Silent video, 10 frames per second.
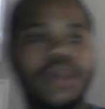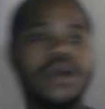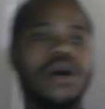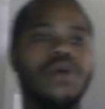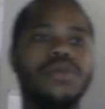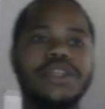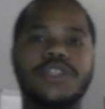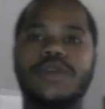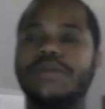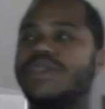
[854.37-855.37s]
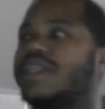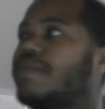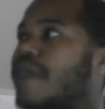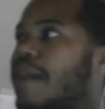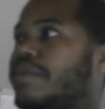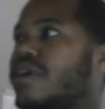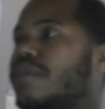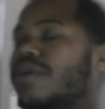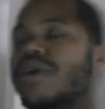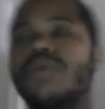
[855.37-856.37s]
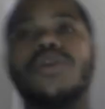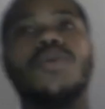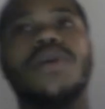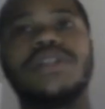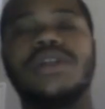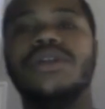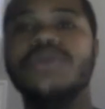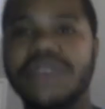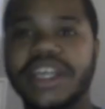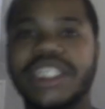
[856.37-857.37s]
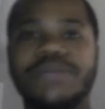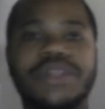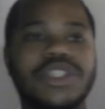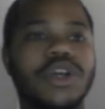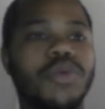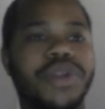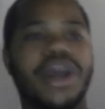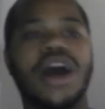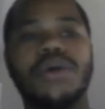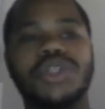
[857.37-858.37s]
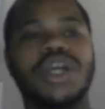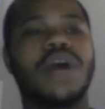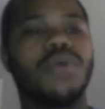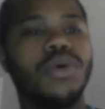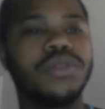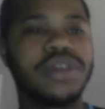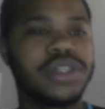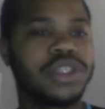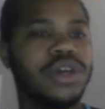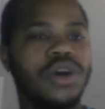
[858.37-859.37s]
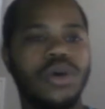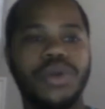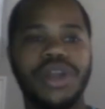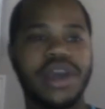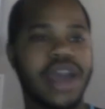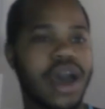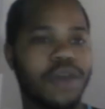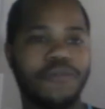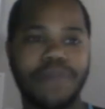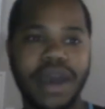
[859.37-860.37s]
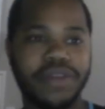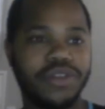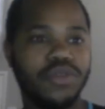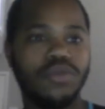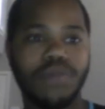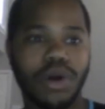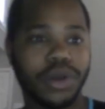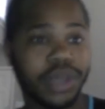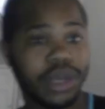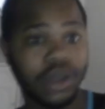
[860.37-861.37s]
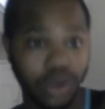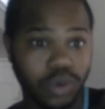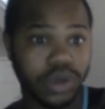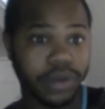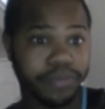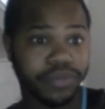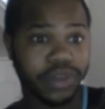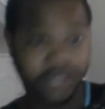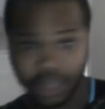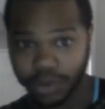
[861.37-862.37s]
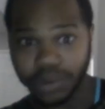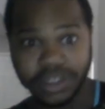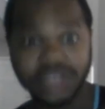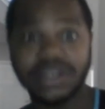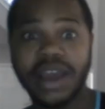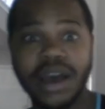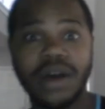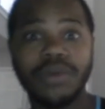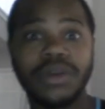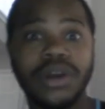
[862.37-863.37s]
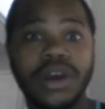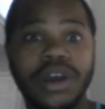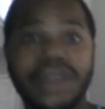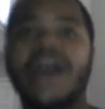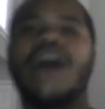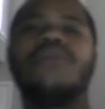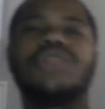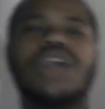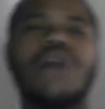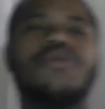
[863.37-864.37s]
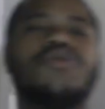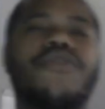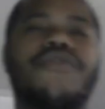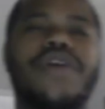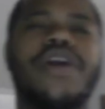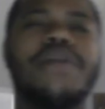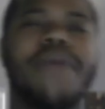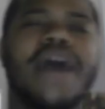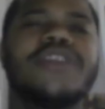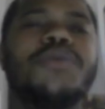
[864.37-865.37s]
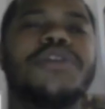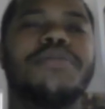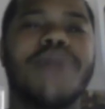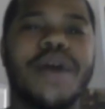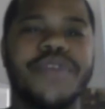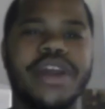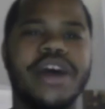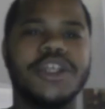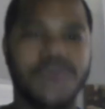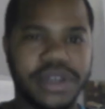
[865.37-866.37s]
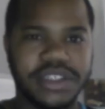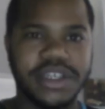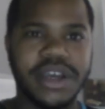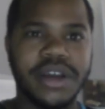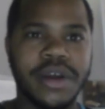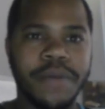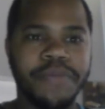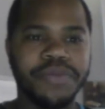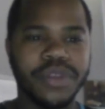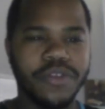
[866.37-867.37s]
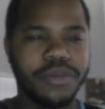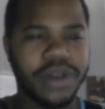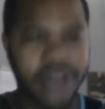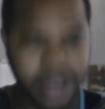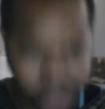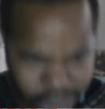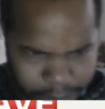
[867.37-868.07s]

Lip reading: and the only scriptures that popped up were the ones in the New Testament. So when Yahushua wrote this on the account of Matthew, Mark, and Luke, because they wrote this down, Yahushua was referring back to what the prophet Ezra had said from the 9th